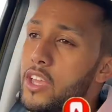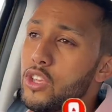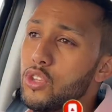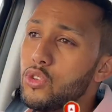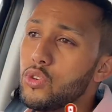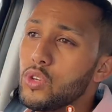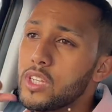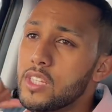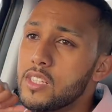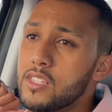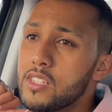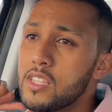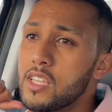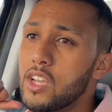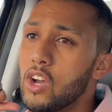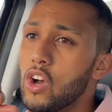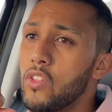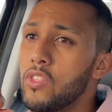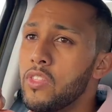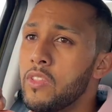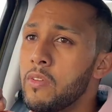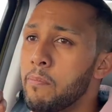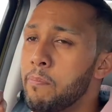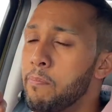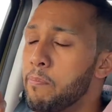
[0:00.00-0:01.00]
You can see
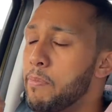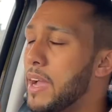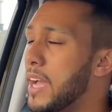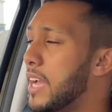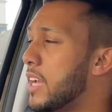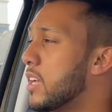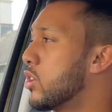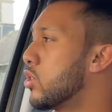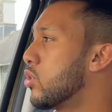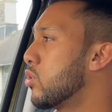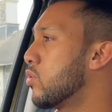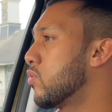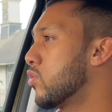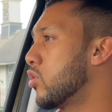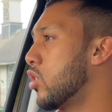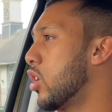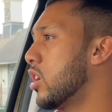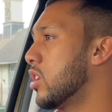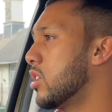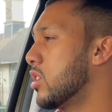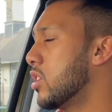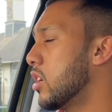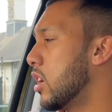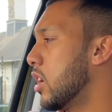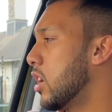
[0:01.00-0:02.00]
on the back you've
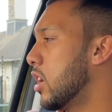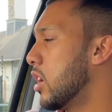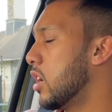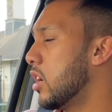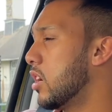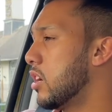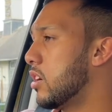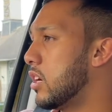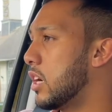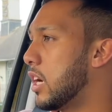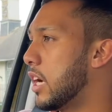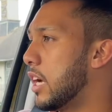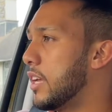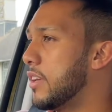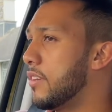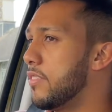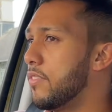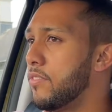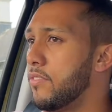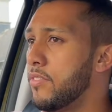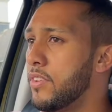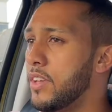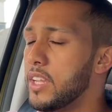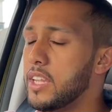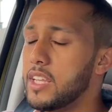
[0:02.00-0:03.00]
got a
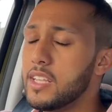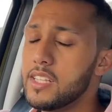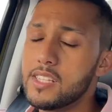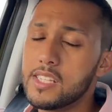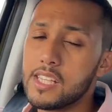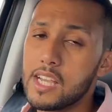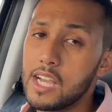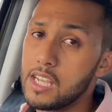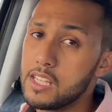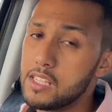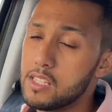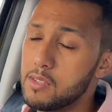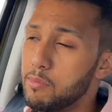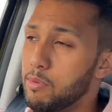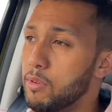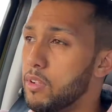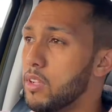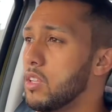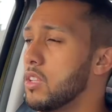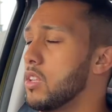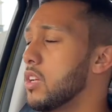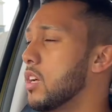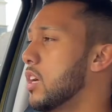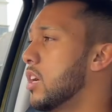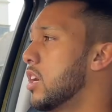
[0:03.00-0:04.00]
very
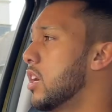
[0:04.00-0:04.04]
sizable